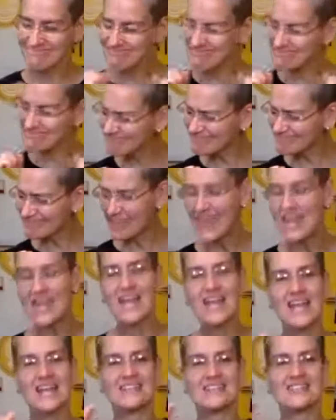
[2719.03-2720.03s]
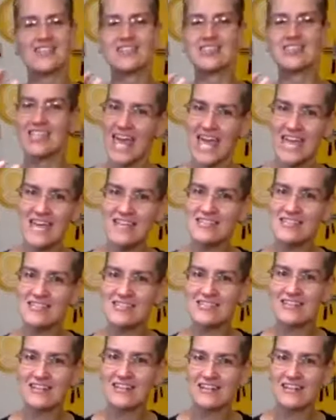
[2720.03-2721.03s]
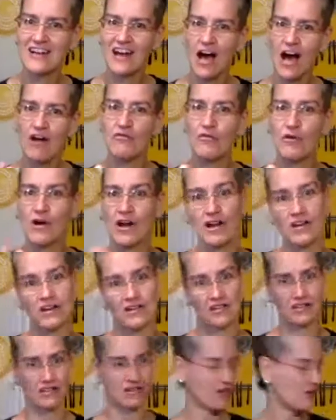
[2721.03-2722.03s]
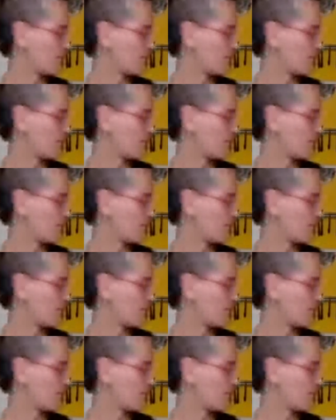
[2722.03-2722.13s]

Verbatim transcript: Mm, it's the taste of where it can go.